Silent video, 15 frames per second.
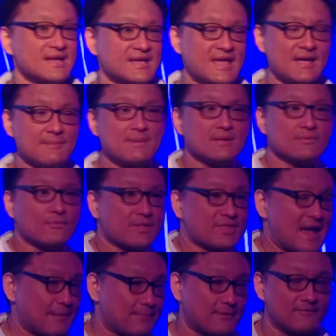came in with
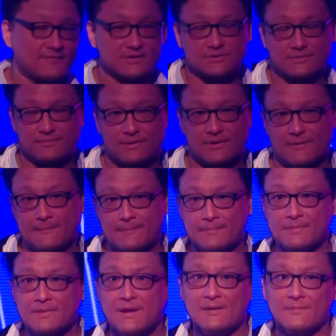Apple Vision Pro.
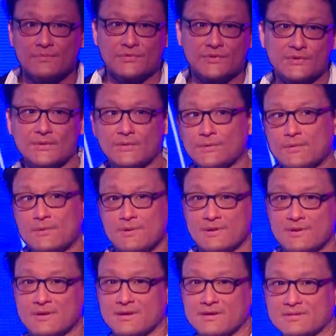Two,
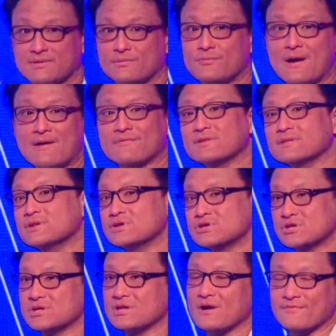the
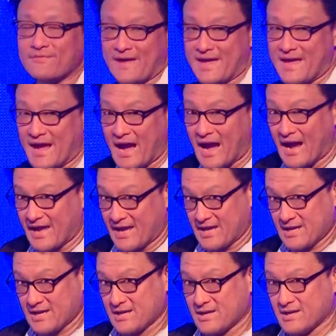revolution of AI.
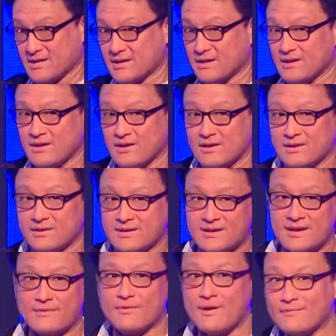The
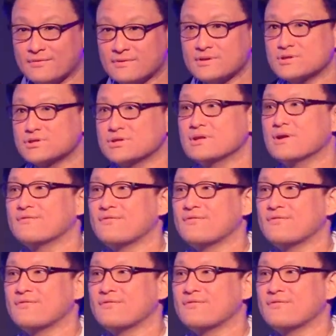revolution of